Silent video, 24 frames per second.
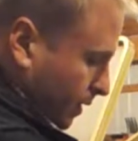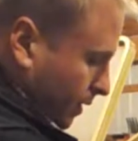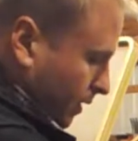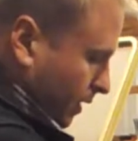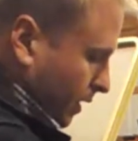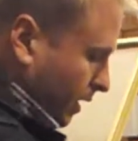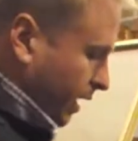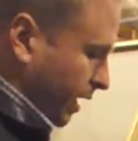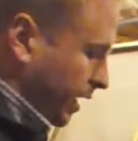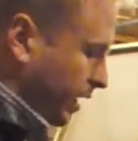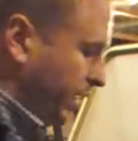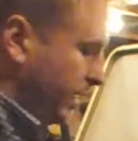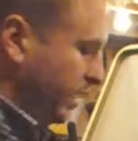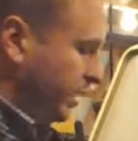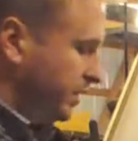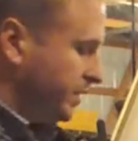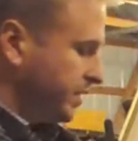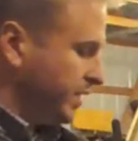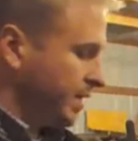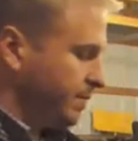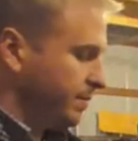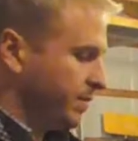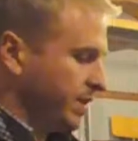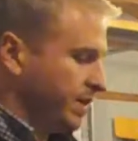And
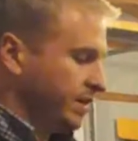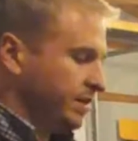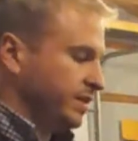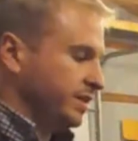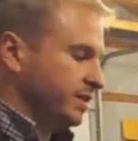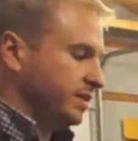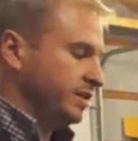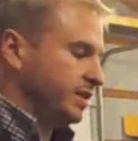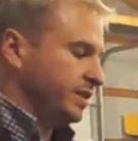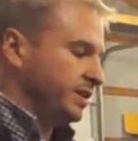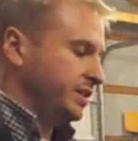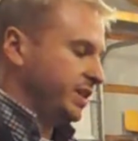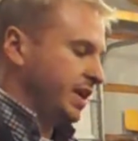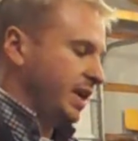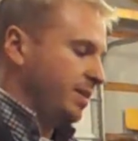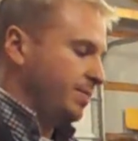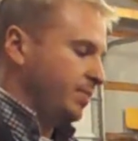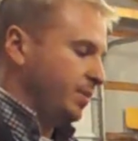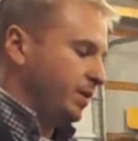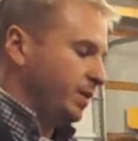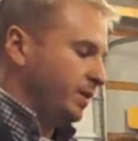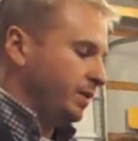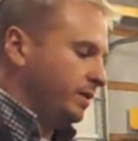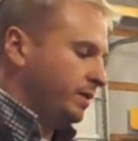same thing, the
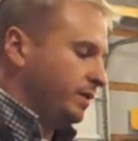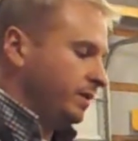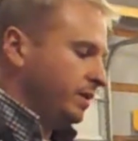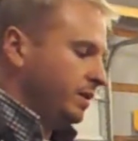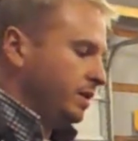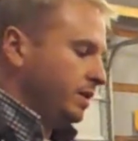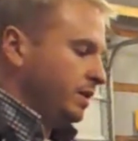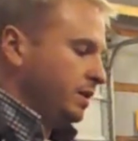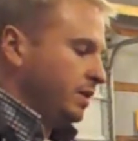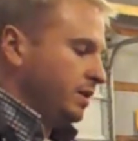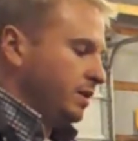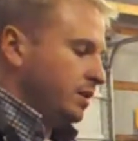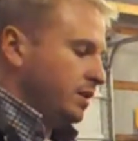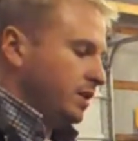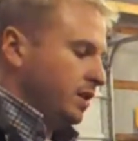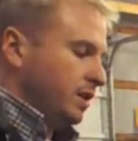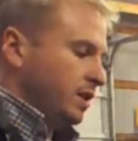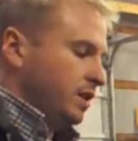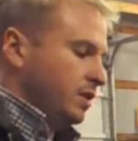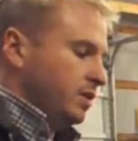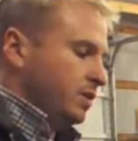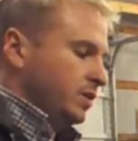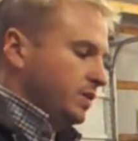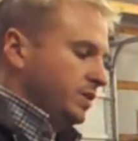taper
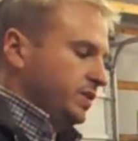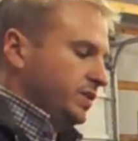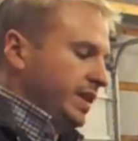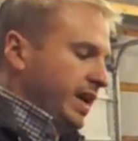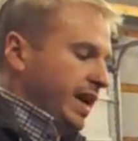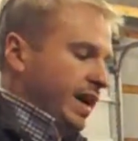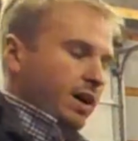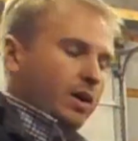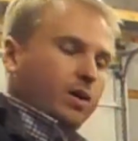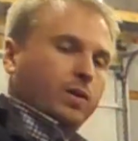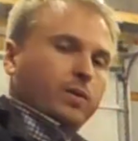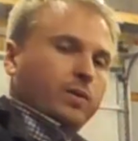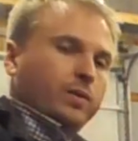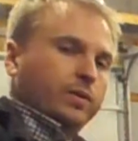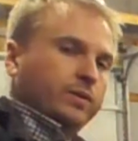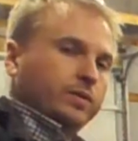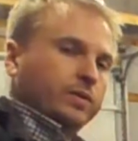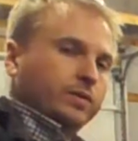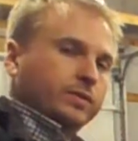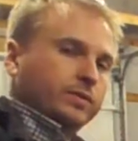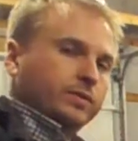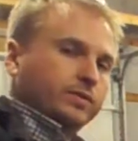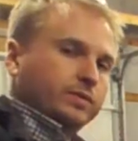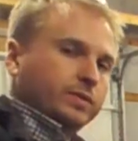goes down.
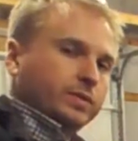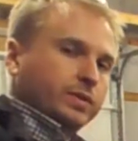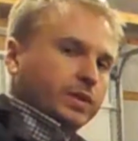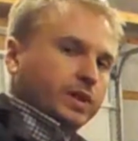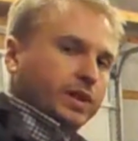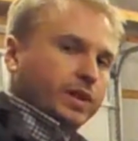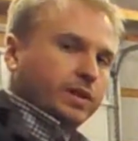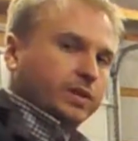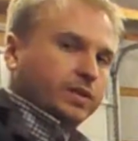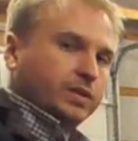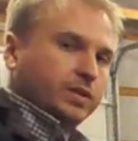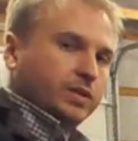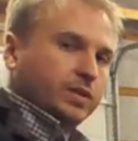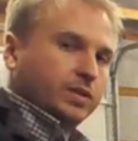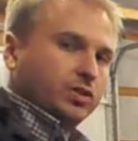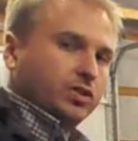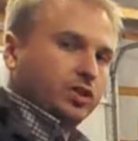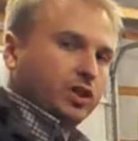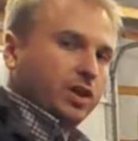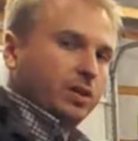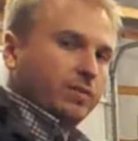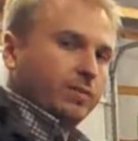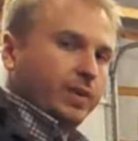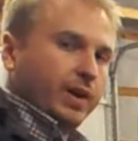Okay, so the
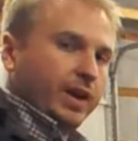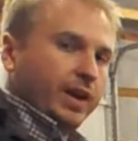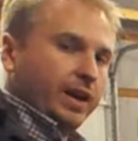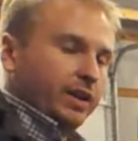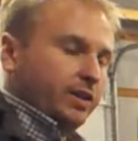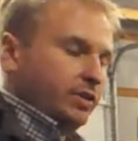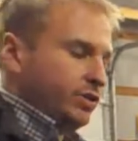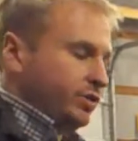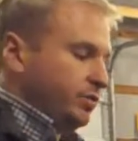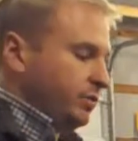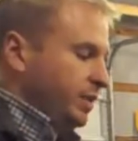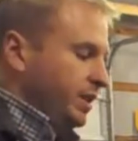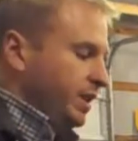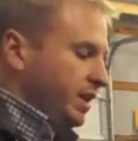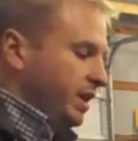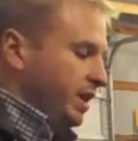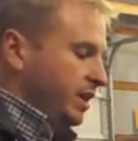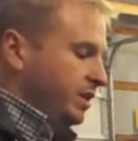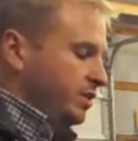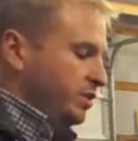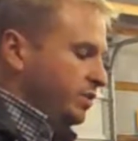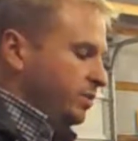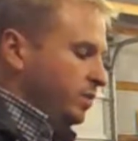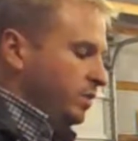sharp edge would
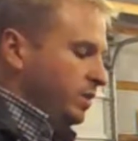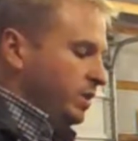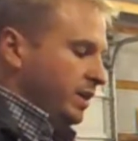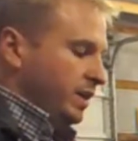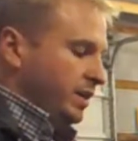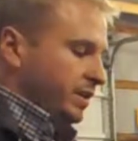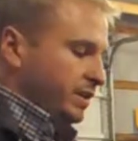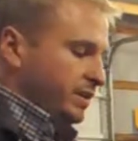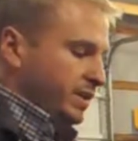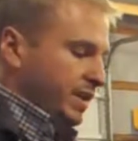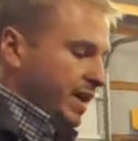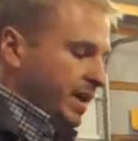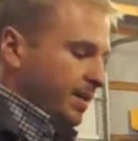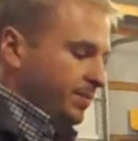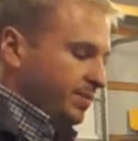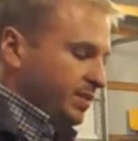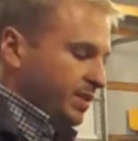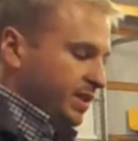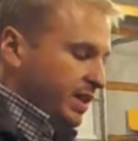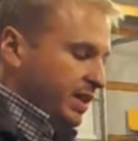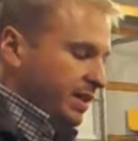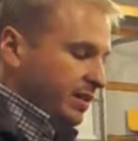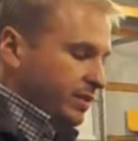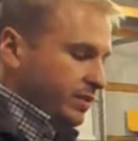engage the wood on the top
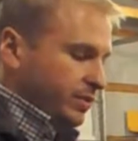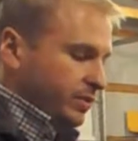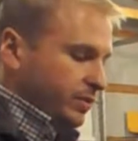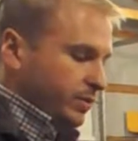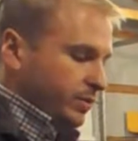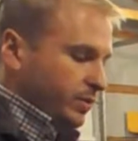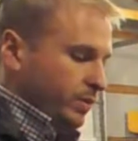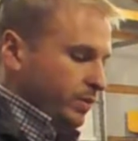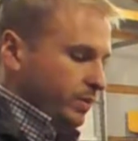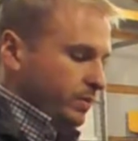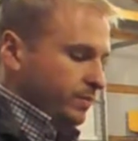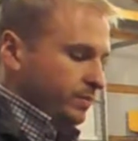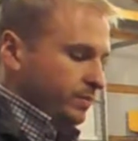side of the tool.